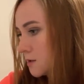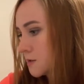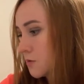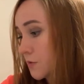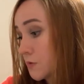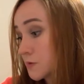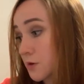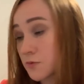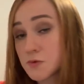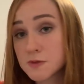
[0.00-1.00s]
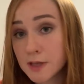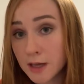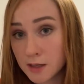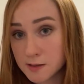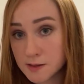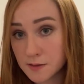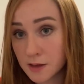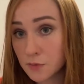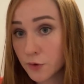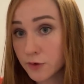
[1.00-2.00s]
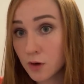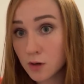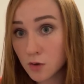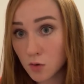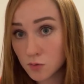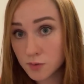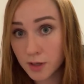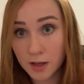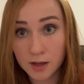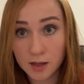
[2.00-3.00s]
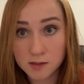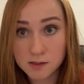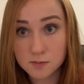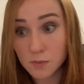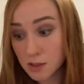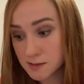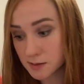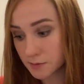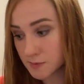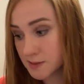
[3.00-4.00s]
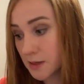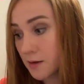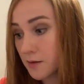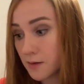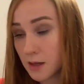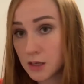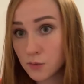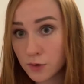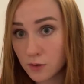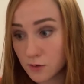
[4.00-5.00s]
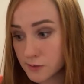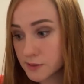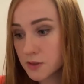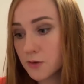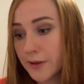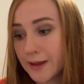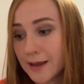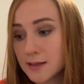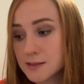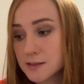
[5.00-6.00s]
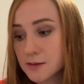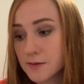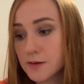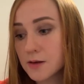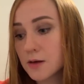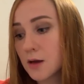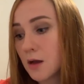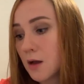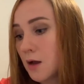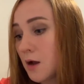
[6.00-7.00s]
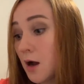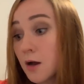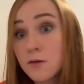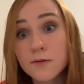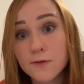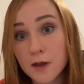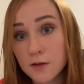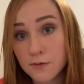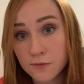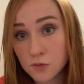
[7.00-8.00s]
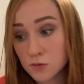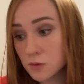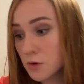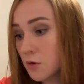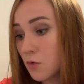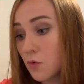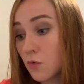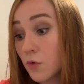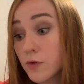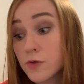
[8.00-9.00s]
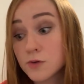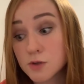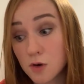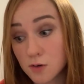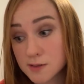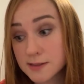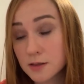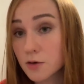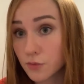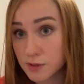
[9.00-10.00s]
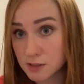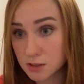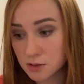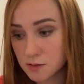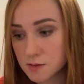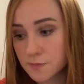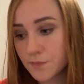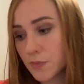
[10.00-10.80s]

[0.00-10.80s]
So those crusades, they were not only against Muslims, they were also against the unfaithful Orthodox Christians.